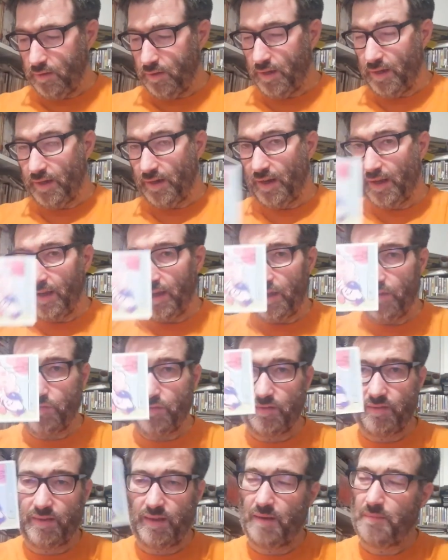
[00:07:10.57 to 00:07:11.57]
it, and I have
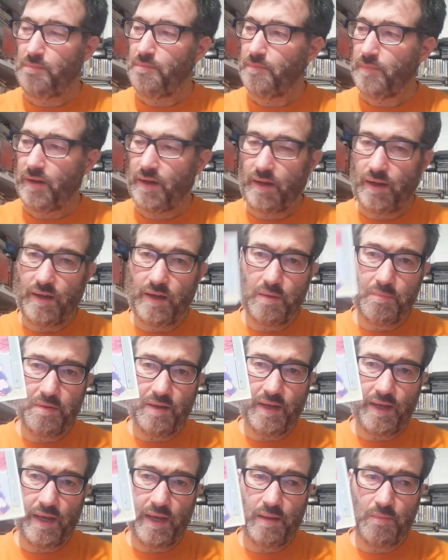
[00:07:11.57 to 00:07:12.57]
some
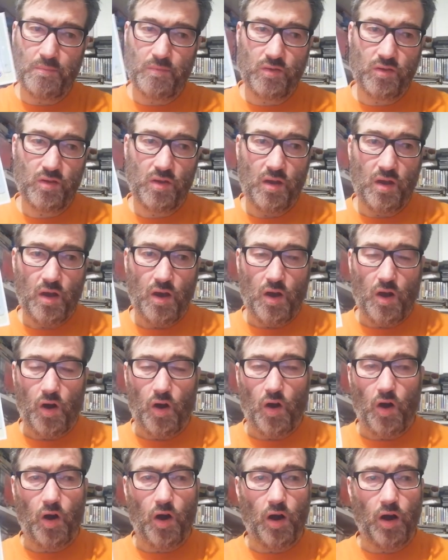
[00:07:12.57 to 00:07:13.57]
Kirby games
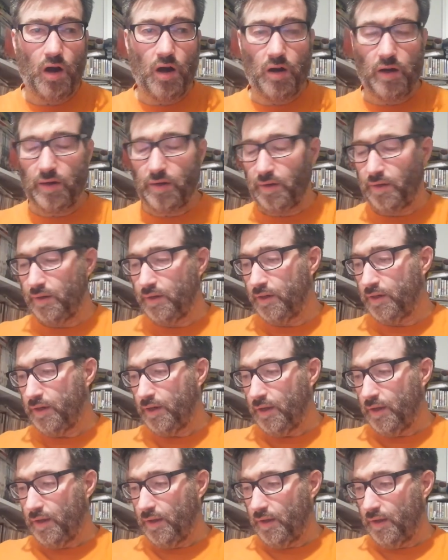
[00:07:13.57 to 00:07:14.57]
on
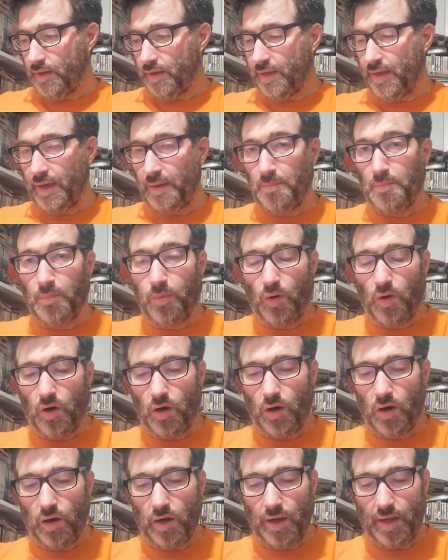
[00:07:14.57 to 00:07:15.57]
Game
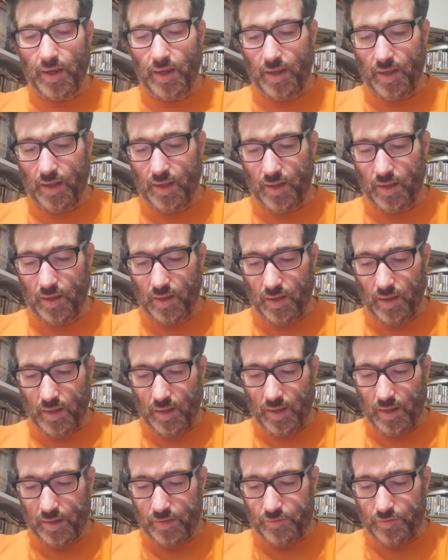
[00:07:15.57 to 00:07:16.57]
Boy
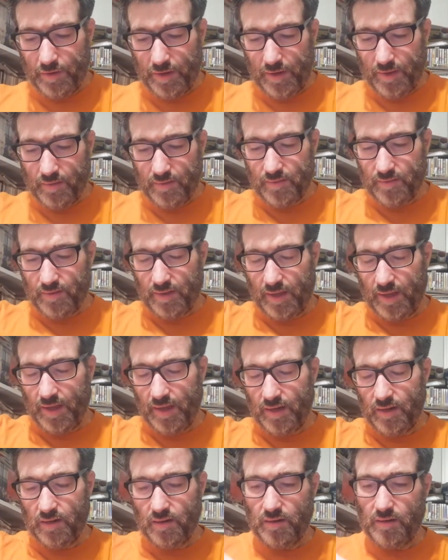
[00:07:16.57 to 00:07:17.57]
Advance
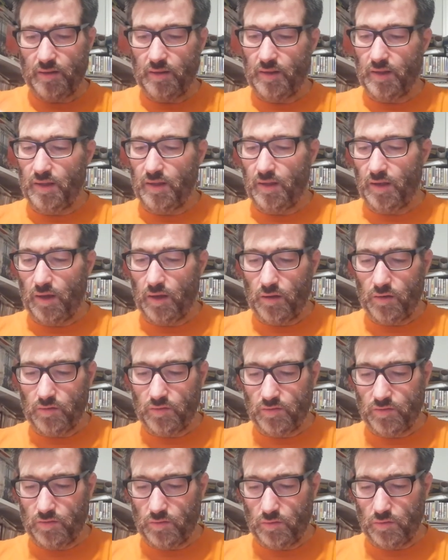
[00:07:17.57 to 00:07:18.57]
and he
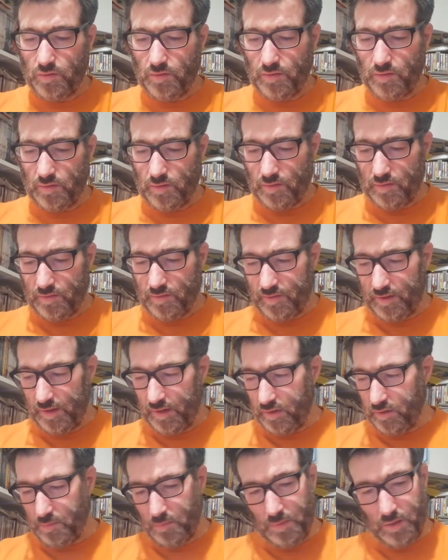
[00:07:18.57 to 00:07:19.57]
also
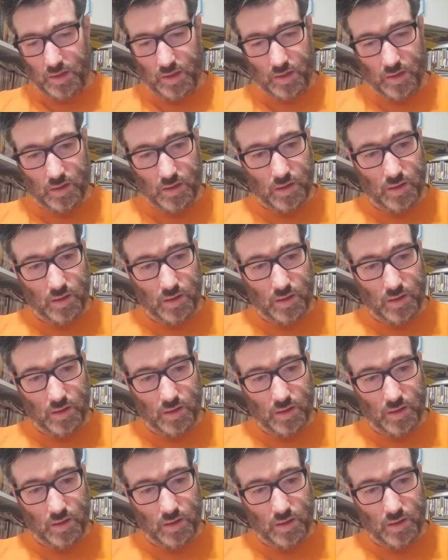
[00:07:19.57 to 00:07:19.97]
sent me